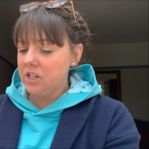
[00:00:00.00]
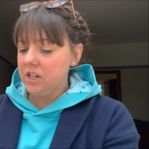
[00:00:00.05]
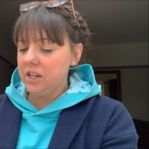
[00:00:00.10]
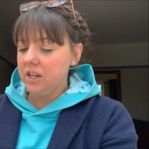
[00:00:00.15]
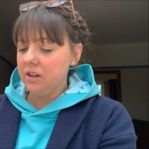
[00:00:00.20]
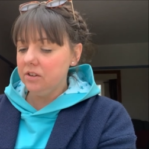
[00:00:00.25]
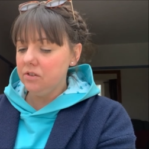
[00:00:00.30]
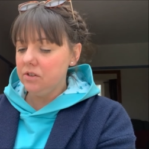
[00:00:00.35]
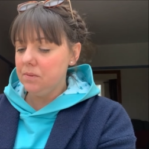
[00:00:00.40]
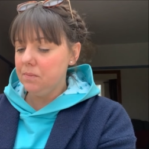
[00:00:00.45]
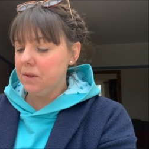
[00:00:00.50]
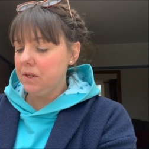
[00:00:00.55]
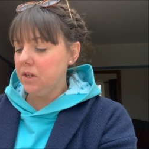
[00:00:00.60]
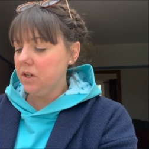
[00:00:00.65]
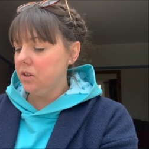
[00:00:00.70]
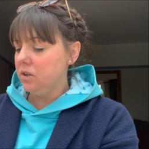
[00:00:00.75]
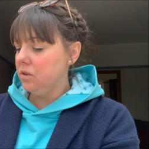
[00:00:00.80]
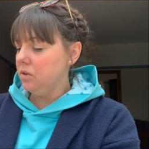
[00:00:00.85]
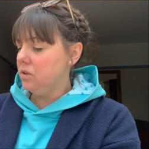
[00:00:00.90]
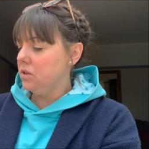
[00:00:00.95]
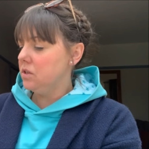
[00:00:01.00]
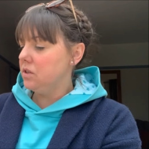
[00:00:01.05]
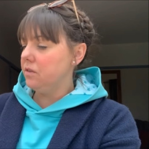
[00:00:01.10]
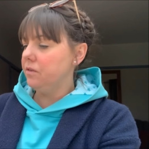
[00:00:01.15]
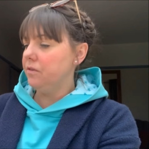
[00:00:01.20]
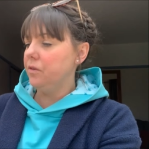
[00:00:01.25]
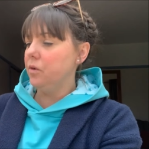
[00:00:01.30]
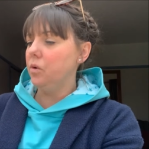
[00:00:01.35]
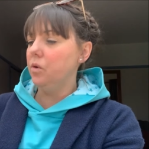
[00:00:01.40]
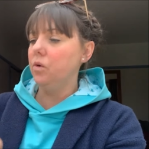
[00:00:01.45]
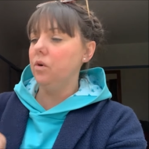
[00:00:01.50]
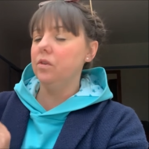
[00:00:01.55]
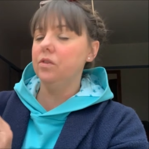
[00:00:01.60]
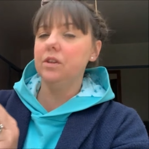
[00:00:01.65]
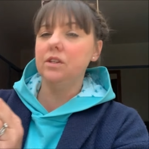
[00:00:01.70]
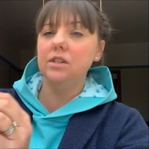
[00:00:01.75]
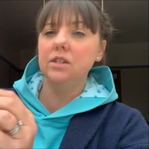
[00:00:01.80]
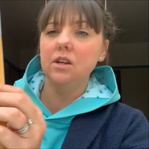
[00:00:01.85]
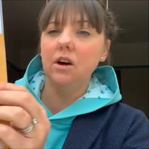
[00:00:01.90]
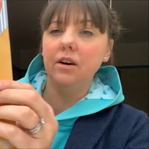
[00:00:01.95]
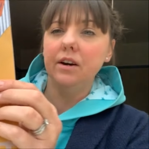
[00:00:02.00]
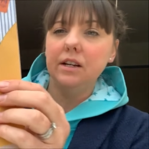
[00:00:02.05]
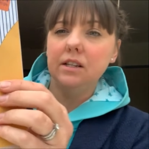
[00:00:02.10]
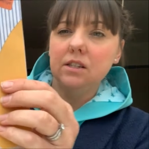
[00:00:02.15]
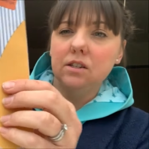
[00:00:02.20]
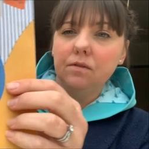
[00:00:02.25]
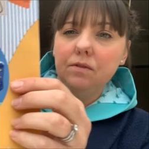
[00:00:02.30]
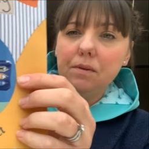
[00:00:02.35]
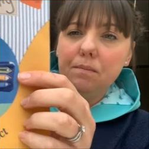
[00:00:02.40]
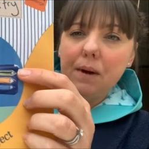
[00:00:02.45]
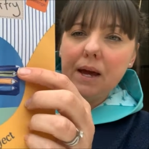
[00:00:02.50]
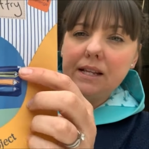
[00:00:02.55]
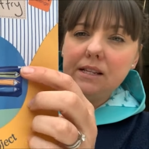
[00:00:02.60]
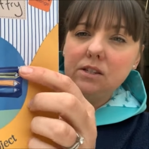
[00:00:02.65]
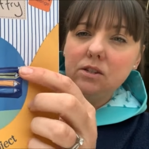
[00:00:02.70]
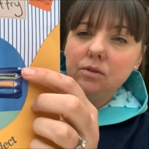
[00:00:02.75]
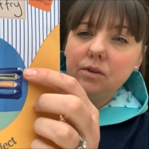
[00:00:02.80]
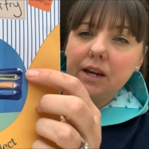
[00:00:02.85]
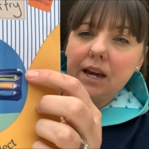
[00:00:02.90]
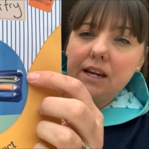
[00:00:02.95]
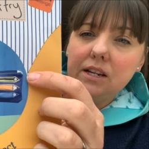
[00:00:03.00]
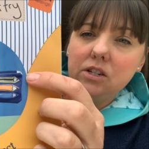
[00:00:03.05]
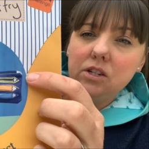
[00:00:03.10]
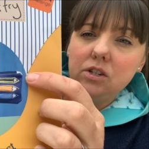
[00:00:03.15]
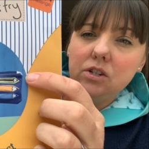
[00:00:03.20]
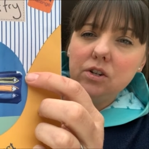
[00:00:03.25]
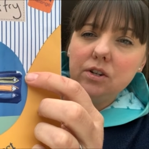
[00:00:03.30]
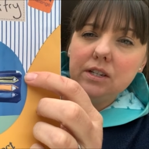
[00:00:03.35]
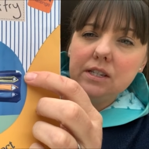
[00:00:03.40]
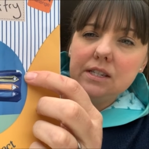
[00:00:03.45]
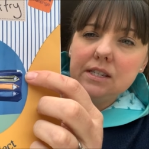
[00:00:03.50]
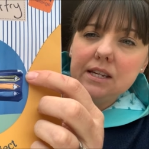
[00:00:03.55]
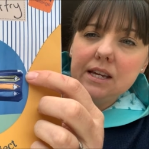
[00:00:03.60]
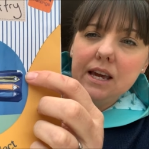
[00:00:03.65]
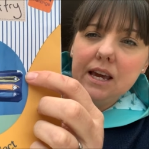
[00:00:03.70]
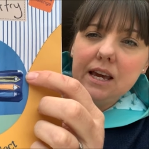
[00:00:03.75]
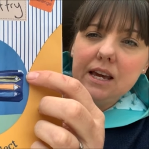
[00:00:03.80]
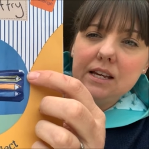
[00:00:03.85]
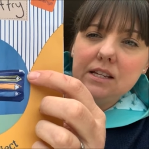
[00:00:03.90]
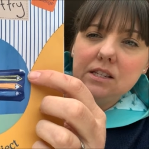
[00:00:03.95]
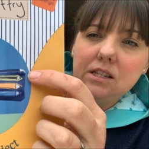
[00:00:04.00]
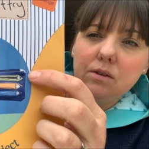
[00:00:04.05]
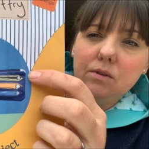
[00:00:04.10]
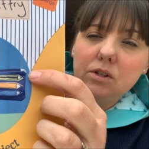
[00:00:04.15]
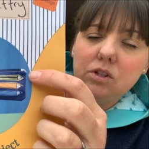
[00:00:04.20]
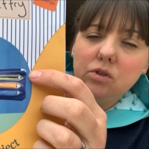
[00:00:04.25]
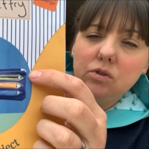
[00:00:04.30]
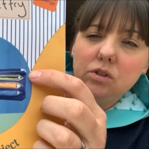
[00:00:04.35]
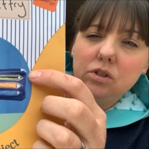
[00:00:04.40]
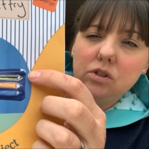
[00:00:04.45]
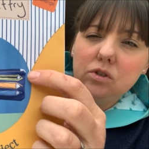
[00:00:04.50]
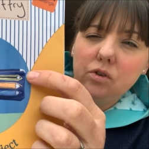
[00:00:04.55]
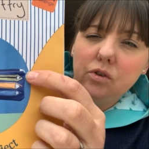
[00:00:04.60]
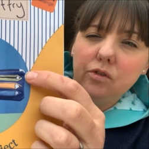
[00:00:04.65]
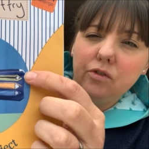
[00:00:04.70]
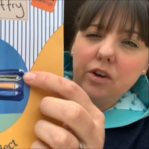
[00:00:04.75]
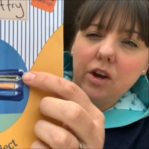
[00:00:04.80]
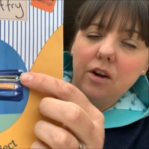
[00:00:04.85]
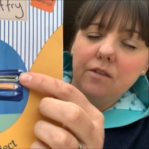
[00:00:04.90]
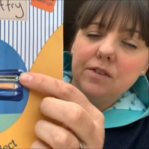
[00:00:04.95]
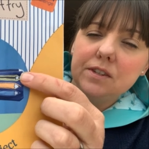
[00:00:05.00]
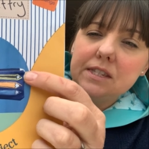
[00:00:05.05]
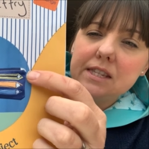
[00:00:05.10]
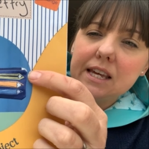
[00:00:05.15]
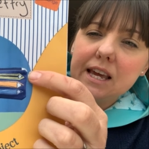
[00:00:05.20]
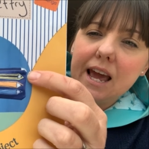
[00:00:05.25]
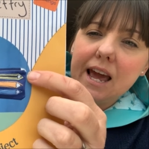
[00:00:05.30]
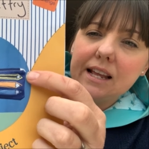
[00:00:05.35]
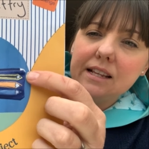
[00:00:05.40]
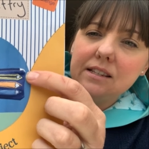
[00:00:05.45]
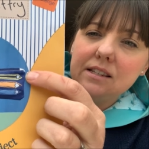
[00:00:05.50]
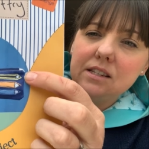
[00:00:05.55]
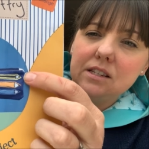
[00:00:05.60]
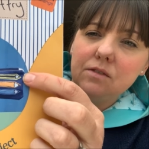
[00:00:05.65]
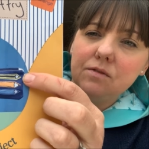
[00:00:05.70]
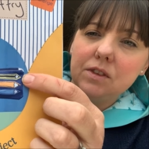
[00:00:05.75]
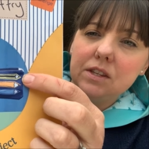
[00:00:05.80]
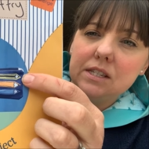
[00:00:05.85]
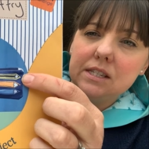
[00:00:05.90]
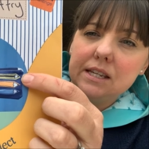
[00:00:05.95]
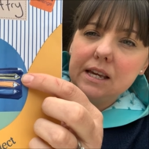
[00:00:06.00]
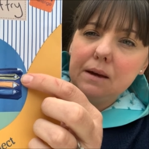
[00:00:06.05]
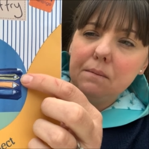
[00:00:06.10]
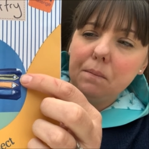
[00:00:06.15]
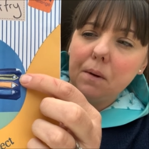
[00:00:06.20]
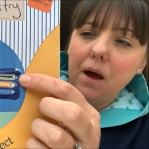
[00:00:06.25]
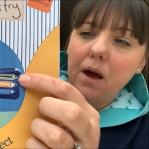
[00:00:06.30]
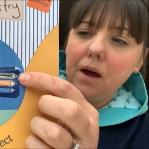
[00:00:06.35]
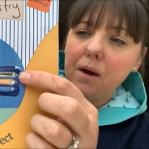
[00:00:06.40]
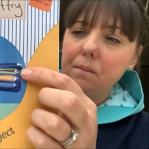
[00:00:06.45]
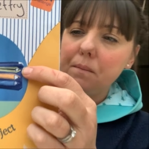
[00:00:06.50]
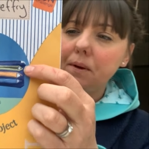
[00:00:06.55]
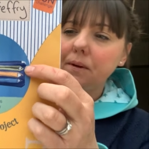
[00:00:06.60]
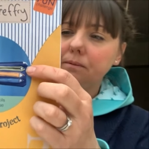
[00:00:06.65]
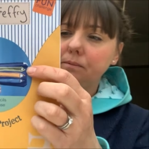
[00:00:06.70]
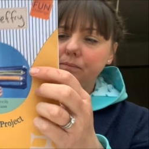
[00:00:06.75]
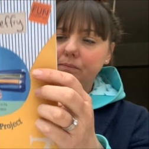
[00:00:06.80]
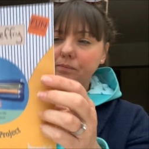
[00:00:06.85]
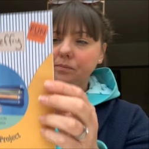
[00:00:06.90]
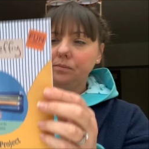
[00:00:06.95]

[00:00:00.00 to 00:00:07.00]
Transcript: actually going to be used for the sides of the pencil case, as you can see here. So it just sort of covers the ends of the zip up.